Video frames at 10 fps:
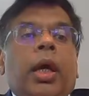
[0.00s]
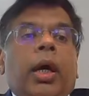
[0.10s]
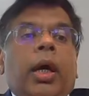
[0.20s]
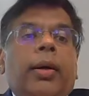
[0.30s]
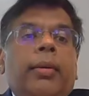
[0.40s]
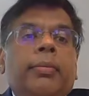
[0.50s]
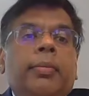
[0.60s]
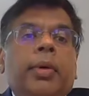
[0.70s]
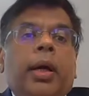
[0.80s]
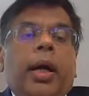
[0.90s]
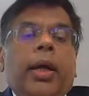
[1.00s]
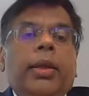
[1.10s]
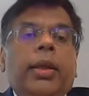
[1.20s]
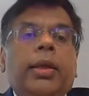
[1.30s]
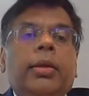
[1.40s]
Um, I
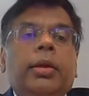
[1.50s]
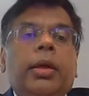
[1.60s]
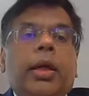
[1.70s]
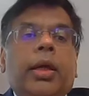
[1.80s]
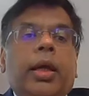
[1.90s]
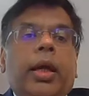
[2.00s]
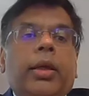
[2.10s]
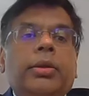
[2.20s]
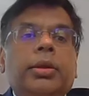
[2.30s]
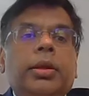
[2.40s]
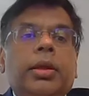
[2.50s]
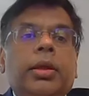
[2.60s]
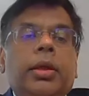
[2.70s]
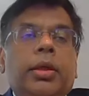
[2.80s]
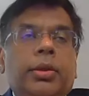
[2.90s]
think as
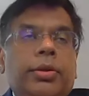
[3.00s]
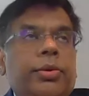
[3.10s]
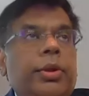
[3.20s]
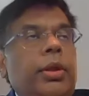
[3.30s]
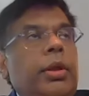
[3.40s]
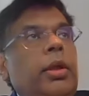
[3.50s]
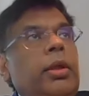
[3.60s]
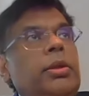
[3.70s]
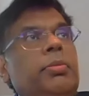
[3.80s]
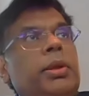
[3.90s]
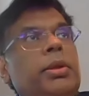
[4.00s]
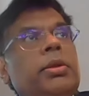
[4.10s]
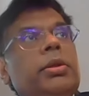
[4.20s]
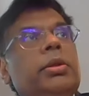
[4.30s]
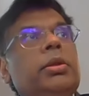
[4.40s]
an industry and as a
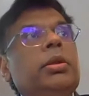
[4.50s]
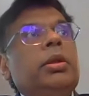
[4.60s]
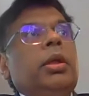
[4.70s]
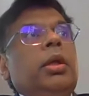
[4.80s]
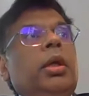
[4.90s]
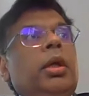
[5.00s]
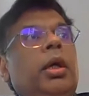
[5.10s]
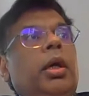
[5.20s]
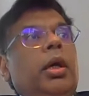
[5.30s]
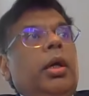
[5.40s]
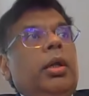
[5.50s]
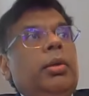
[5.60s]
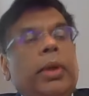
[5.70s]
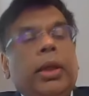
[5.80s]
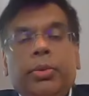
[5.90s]
business, uh,
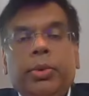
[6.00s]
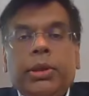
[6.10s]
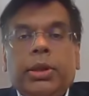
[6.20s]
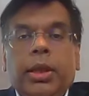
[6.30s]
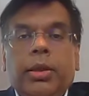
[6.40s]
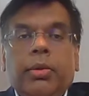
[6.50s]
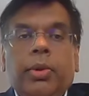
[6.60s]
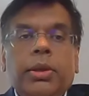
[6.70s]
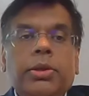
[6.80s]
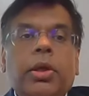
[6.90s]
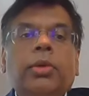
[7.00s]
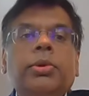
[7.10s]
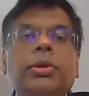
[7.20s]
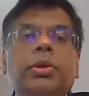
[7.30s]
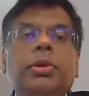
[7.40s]
no matter which sector, one is
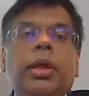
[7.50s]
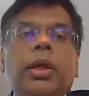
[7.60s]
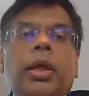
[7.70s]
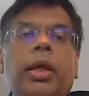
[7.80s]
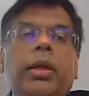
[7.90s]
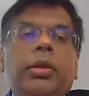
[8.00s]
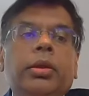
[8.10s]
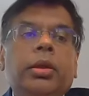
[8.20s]
always looking at